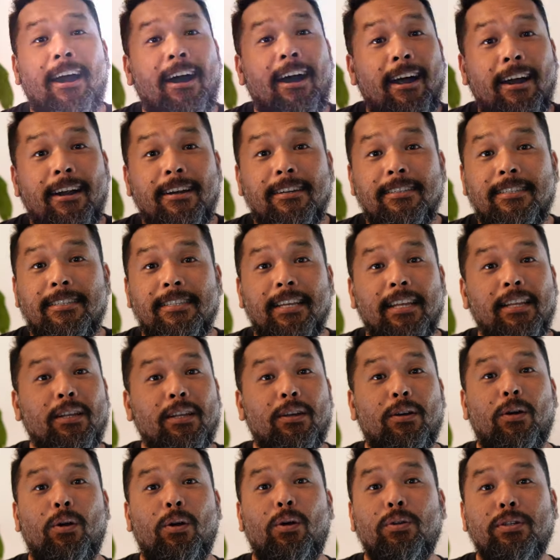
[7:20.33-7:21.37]
Cars and
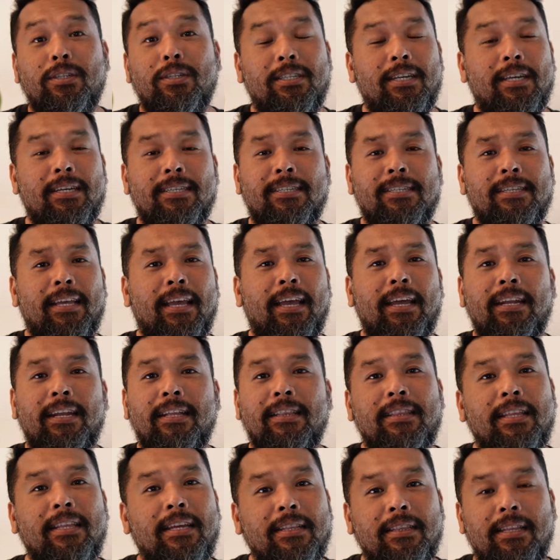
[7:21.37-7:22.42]
coaches,
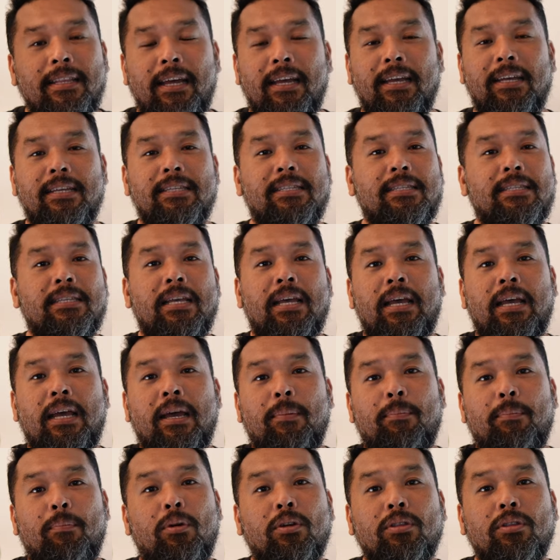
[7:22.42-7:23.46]
anything that is
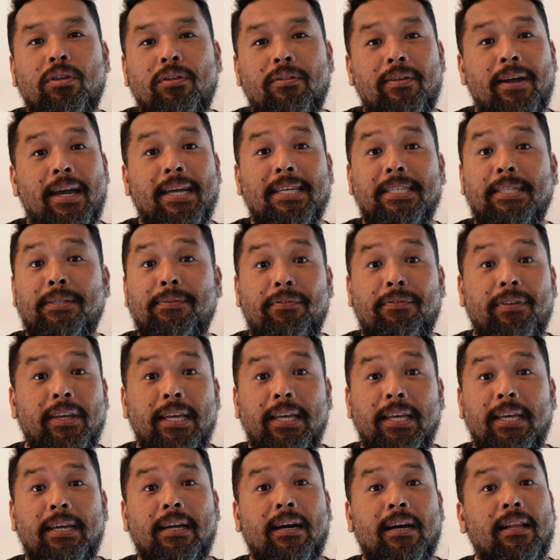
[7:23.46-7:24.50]
motorized
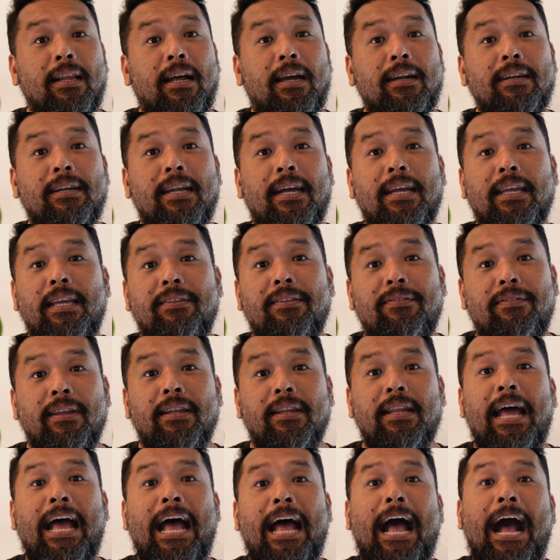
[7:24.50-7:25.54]
vehicle are not
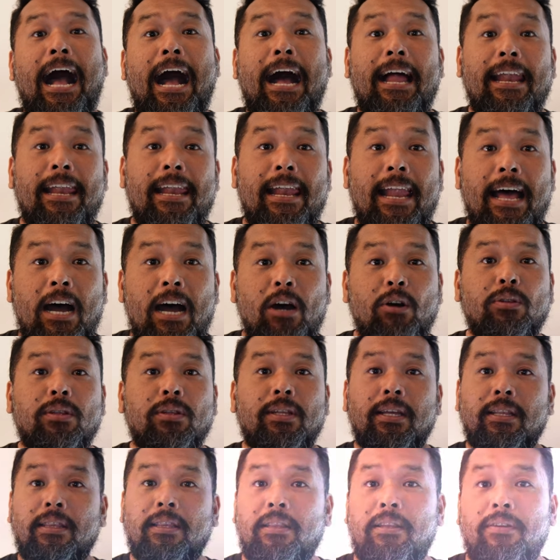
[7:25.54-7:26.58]
even allowed
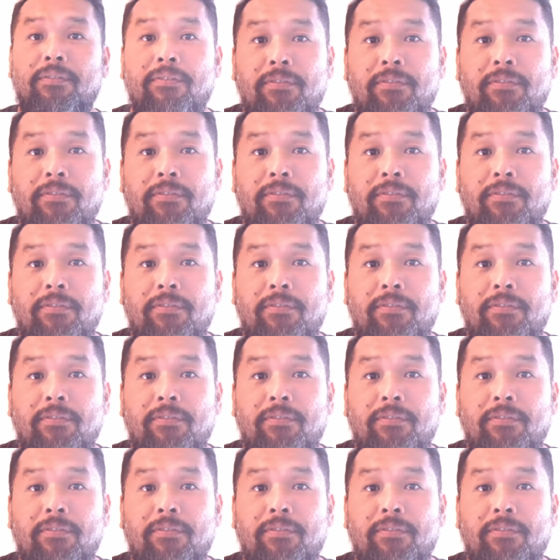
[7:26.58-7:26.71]
in the